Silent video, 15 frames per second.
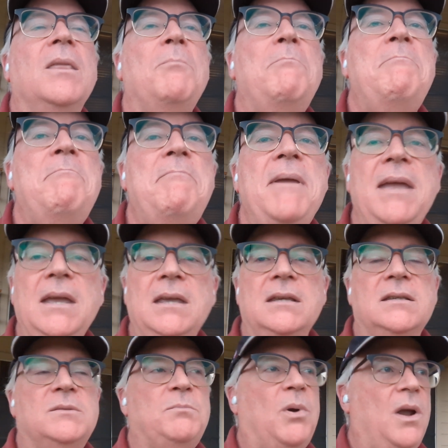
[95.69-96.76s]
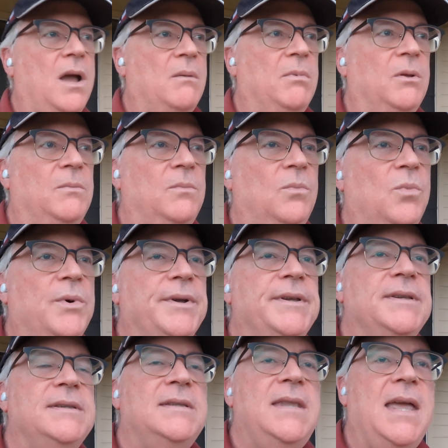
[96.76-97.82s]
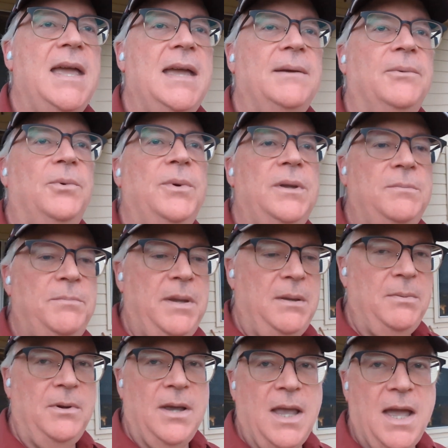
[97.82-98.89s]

the biggest problem was that when people